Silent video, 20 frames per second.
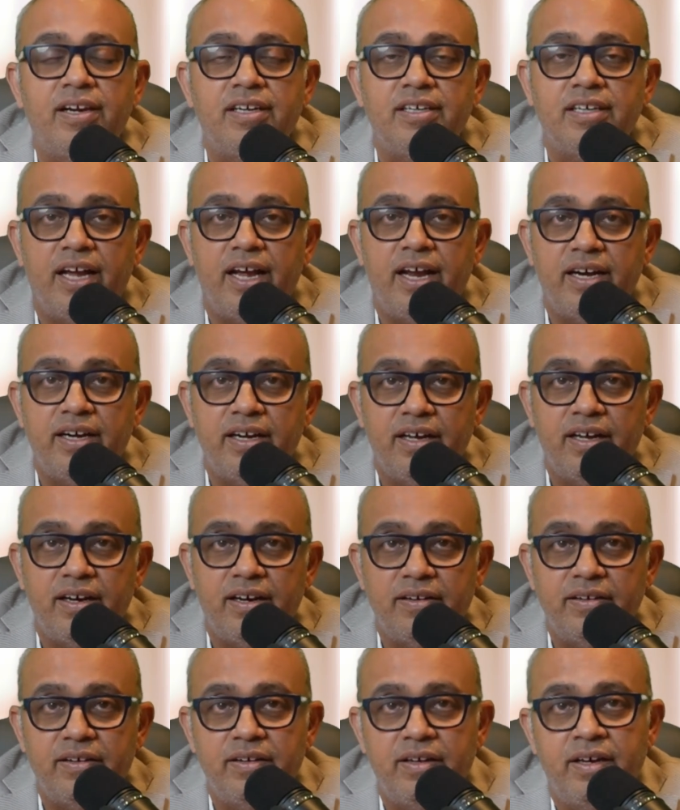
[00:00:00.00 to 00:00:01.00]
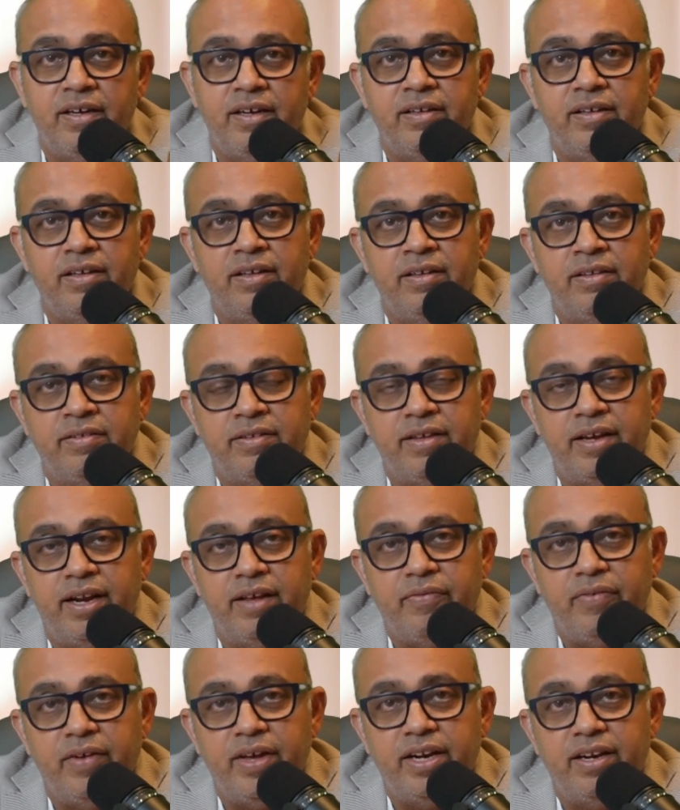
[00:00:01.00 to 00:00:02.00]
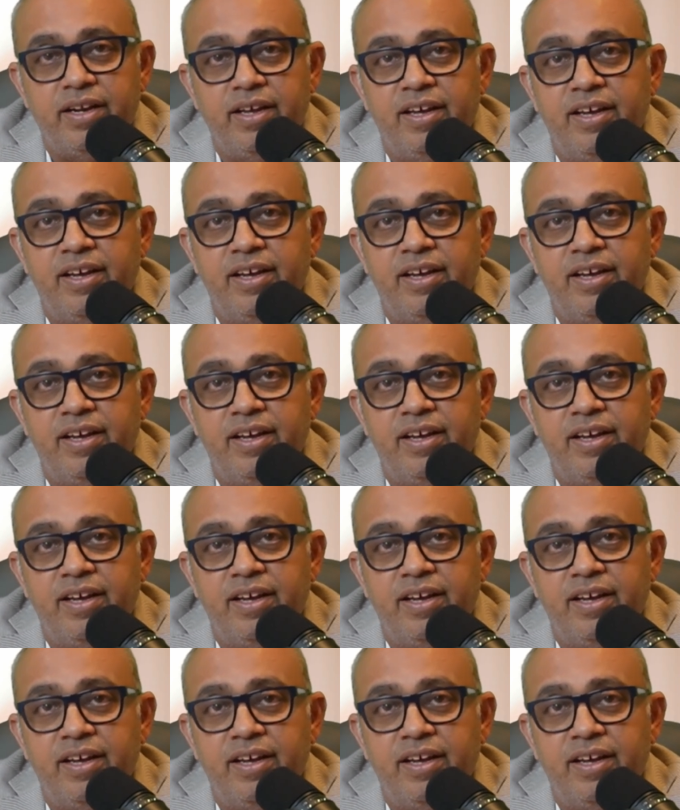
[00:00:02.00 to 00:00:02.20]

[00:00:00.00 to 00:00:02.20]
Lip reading: and ZFN